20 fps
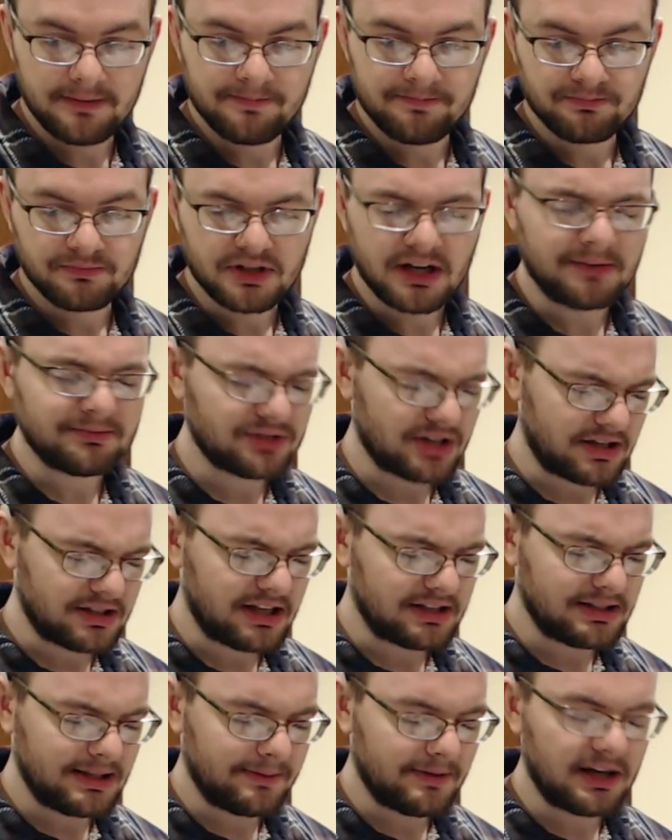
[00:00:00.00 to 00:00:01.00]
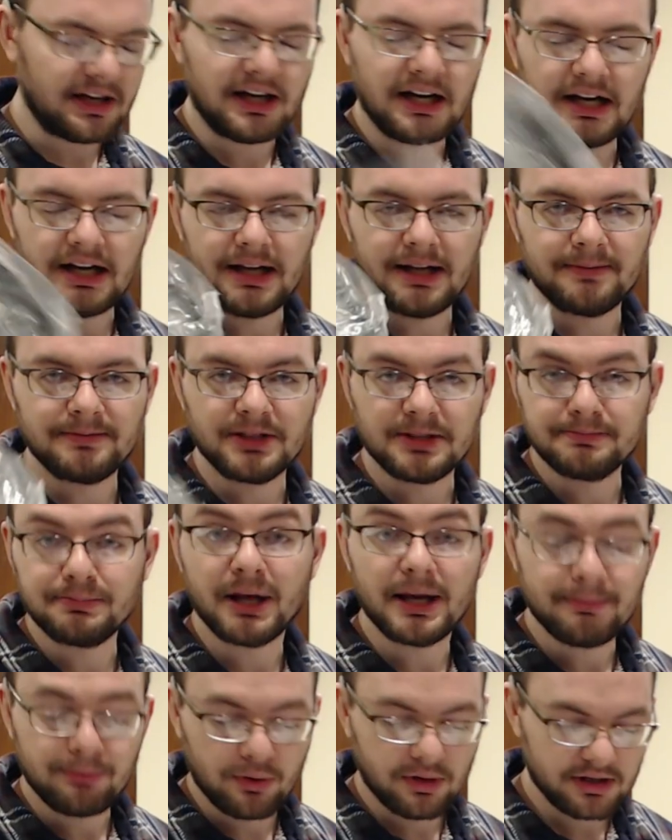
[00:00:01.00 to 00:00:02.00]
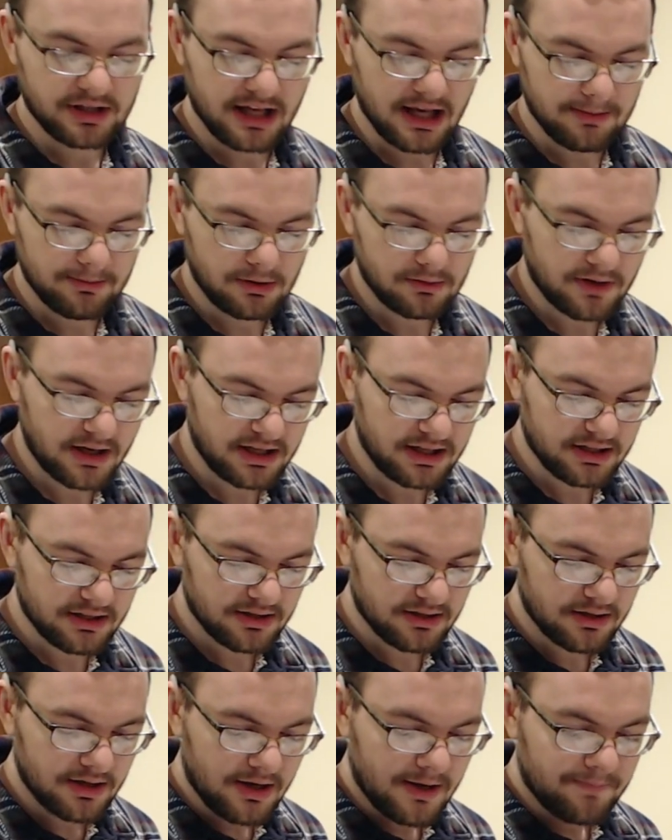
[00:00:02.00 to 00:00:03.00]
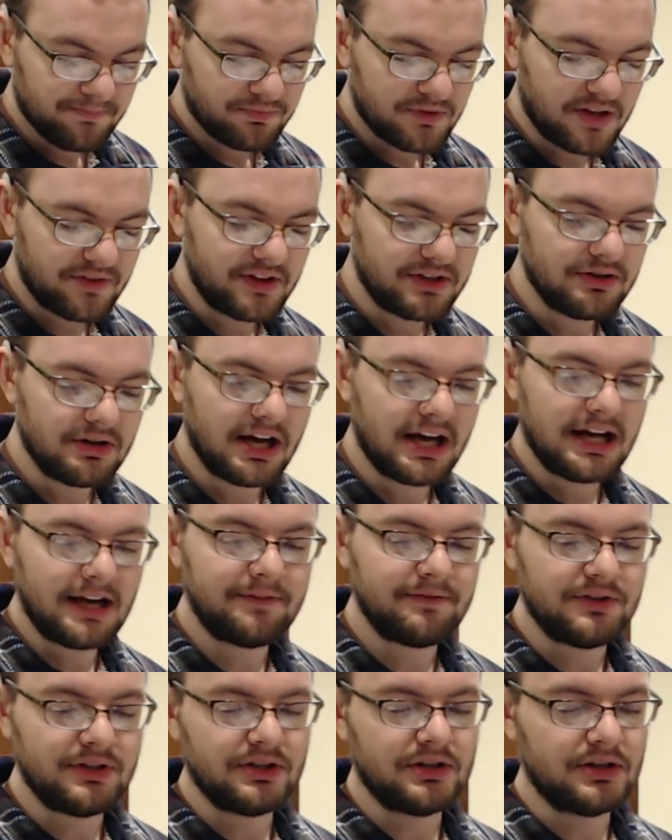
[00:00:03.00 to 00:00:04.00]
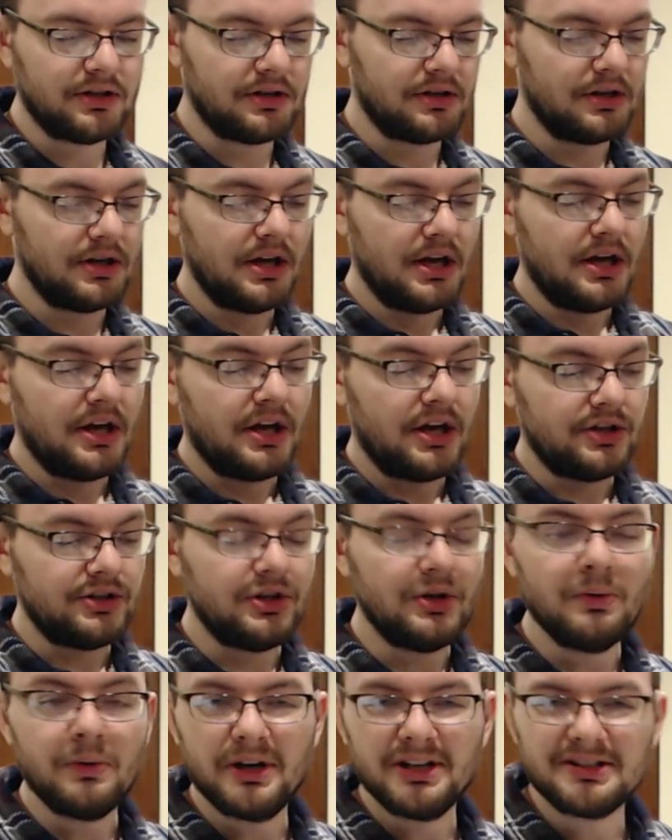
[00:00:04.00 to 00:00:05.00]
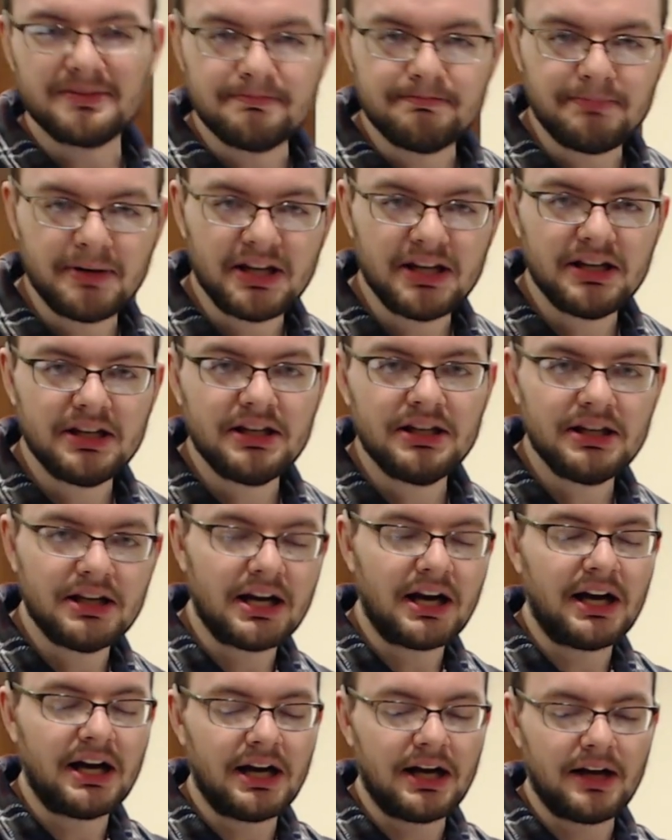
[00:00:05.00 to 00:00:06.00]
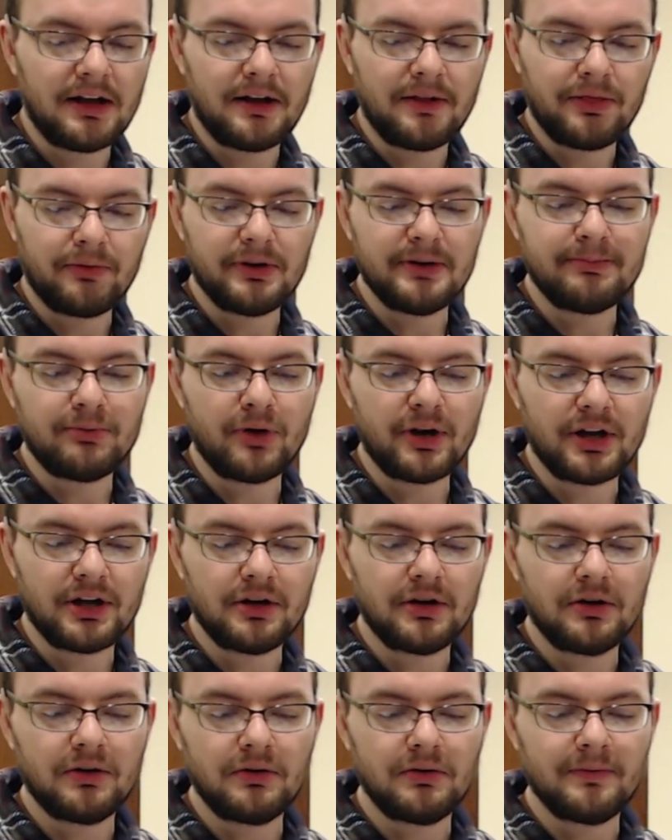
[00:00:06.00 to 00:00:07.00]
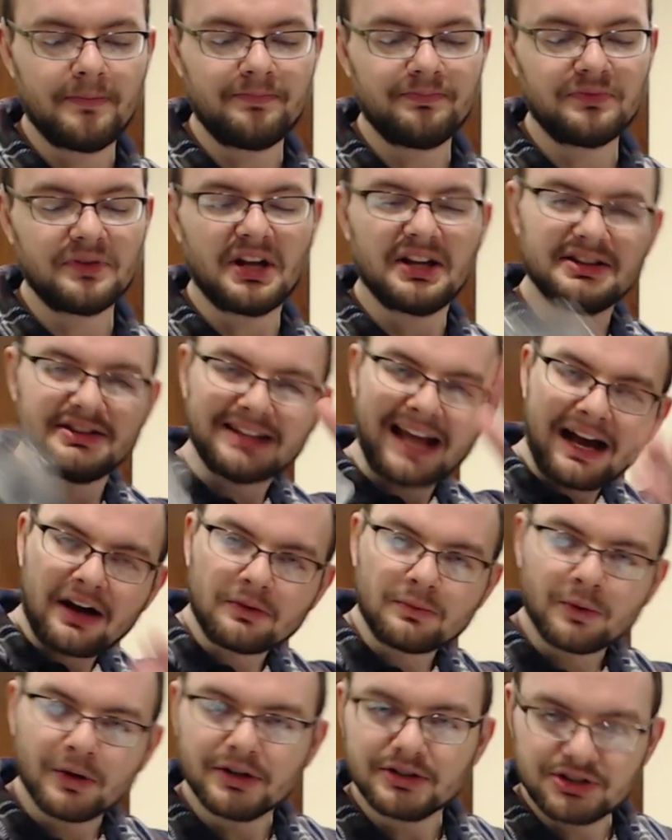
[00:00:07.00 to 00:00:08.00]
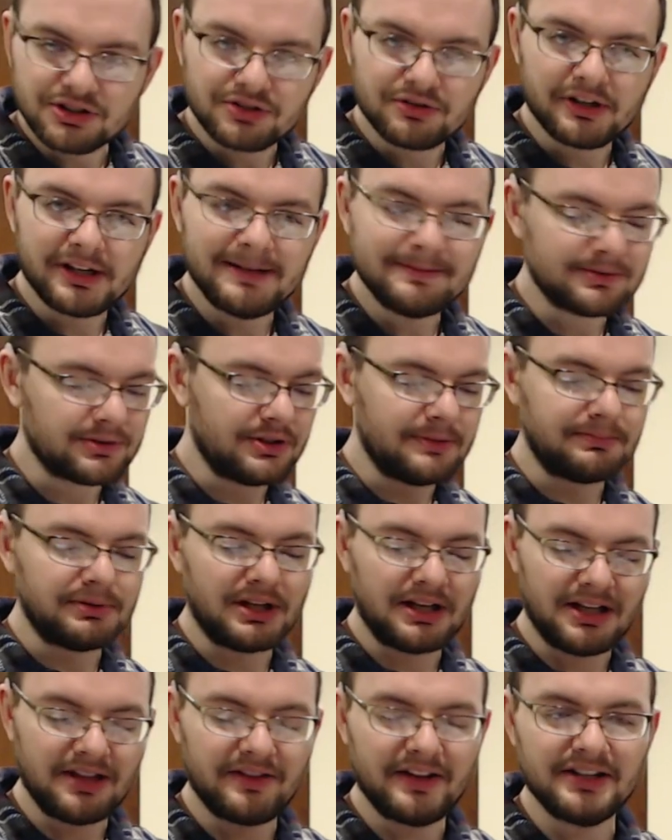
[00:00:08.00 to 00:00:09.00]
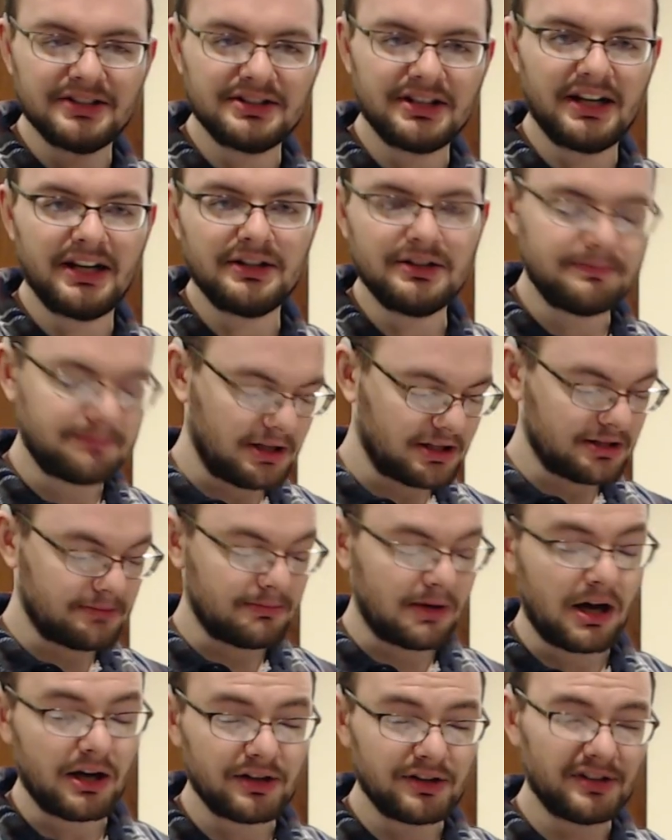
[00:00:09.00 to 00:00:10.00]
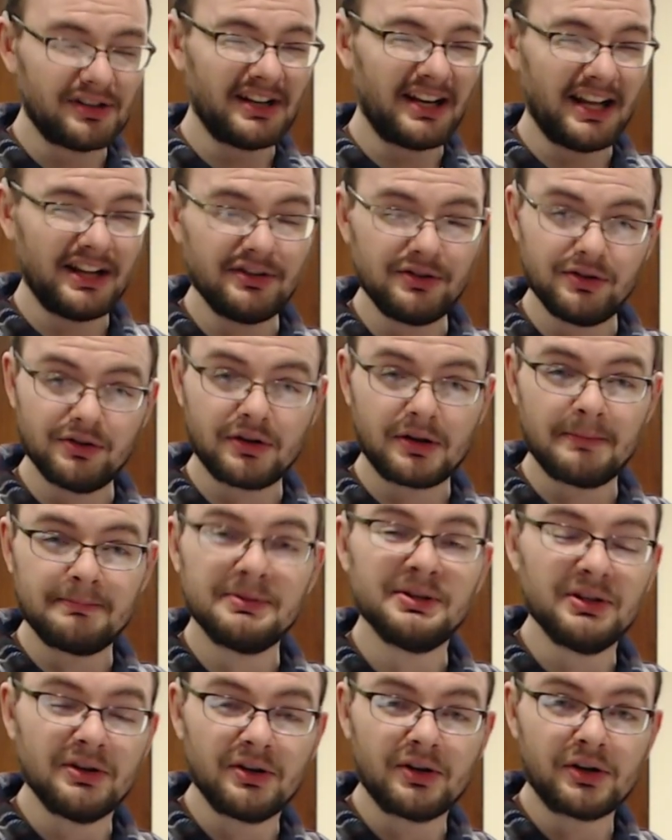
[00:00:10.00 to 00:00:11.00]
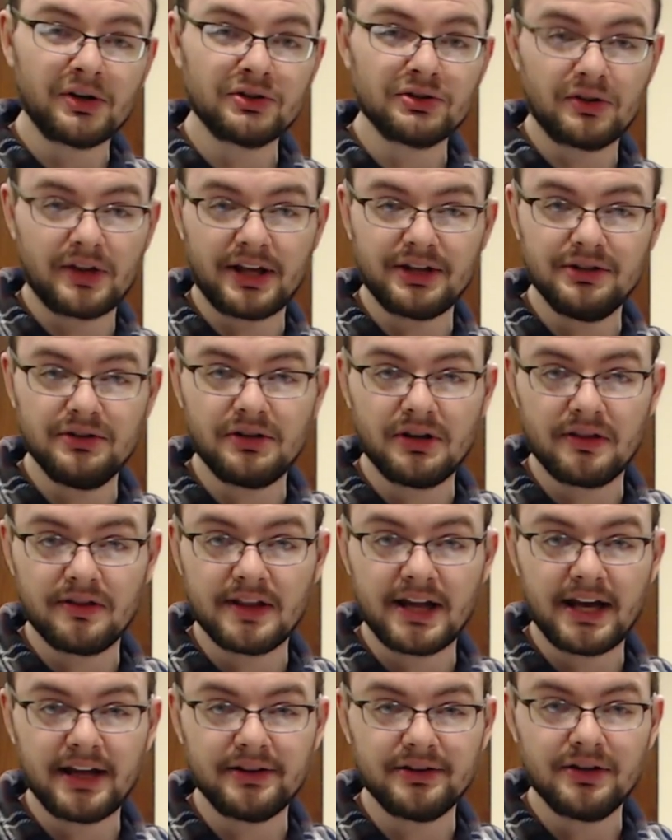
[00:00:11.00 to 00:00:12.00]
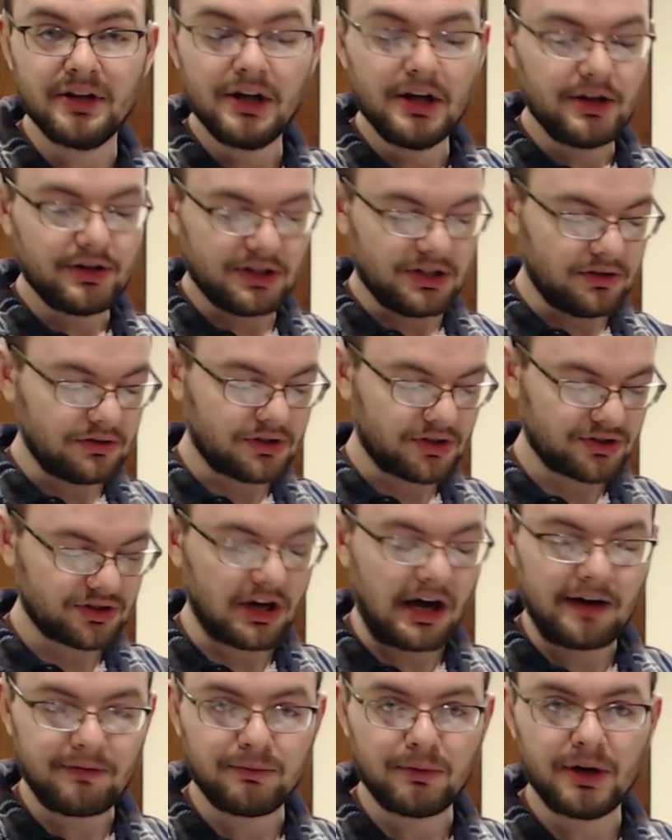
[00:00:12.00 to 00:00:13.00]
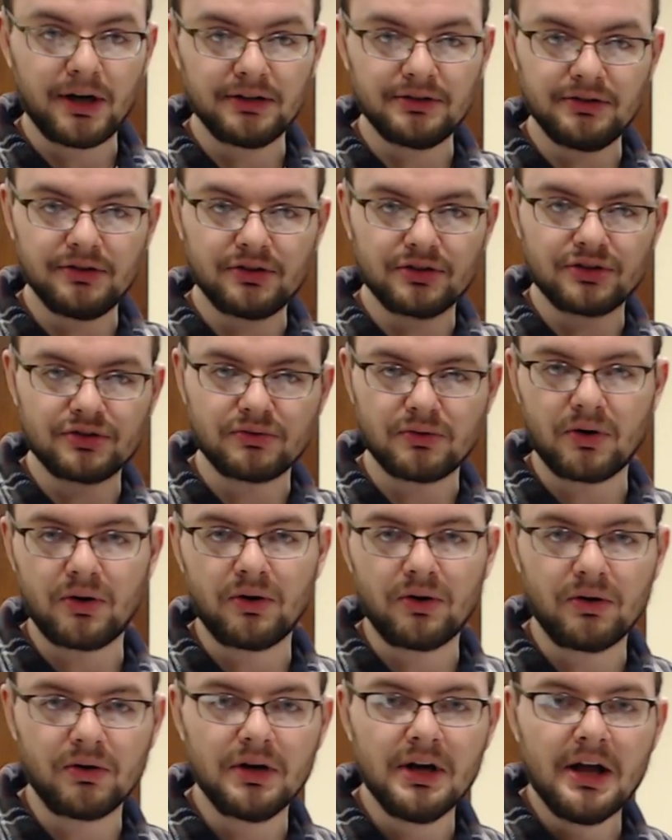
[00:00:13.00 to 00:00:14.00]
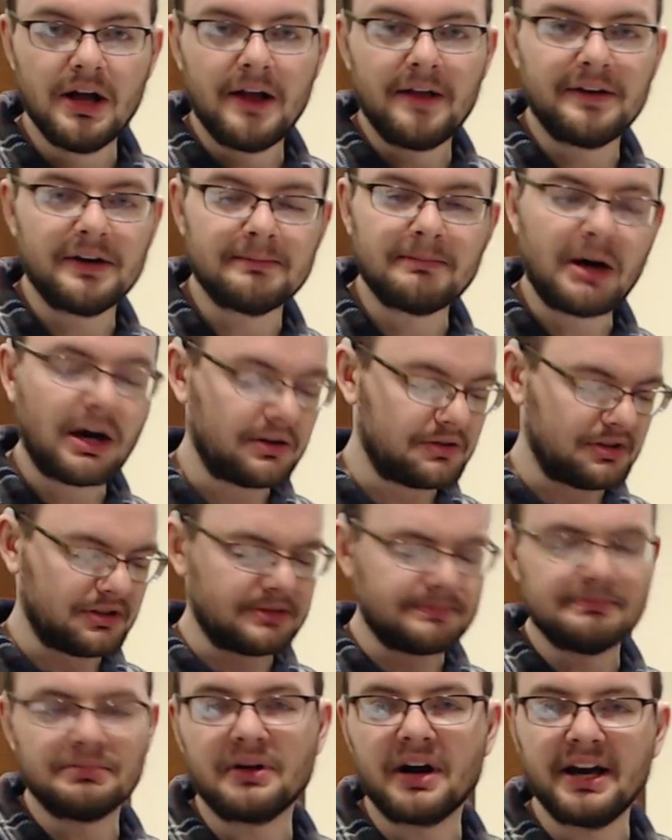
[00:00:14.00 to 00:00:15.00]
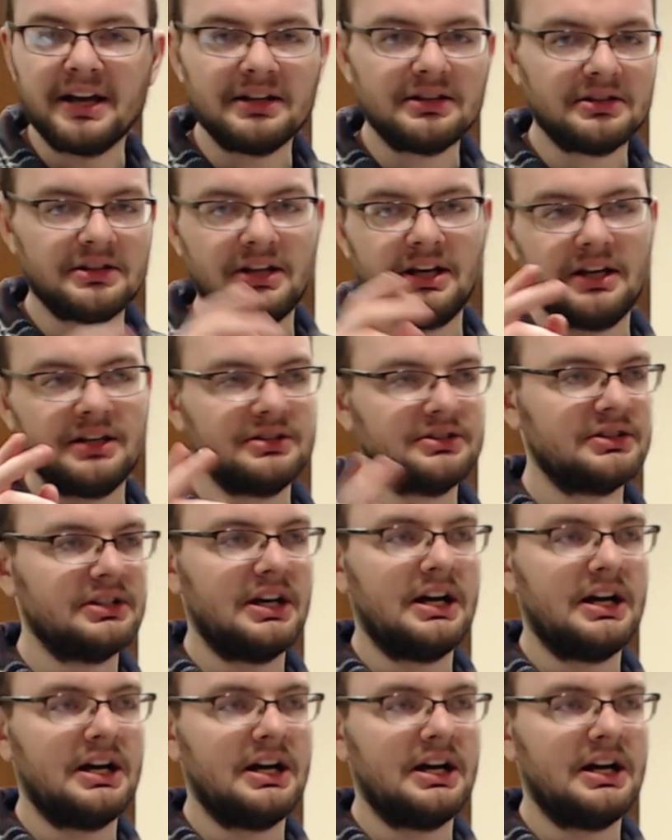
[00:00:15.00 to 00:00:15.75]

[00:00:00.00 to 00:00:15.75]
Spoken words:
DisplayPort cable right here, and then you have your USB 3.0 downward stream. So you plug the monitor into your computer so that you can then use a software to control your monitor's brightness,